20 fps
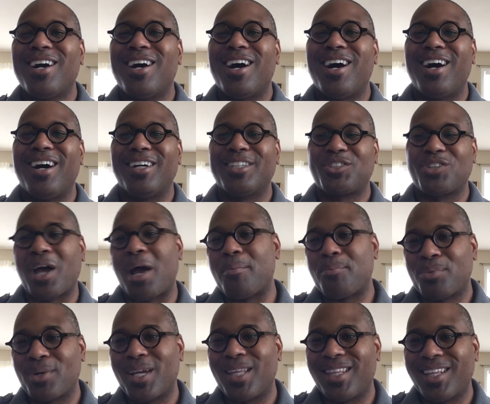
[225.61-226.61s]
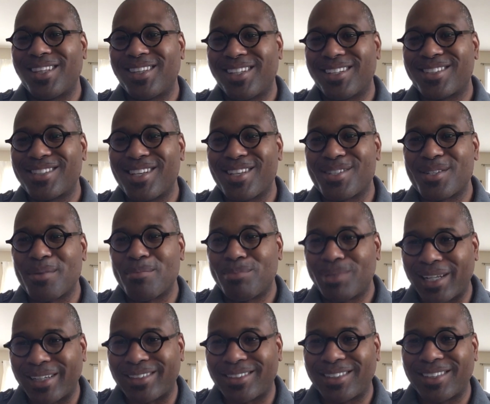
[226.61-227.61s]
Uh, so I pray that this is a
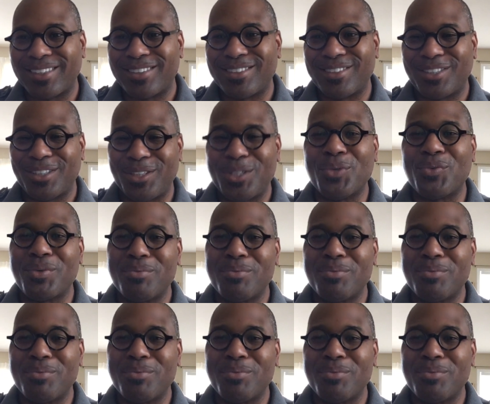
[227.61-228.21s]
blessing to you.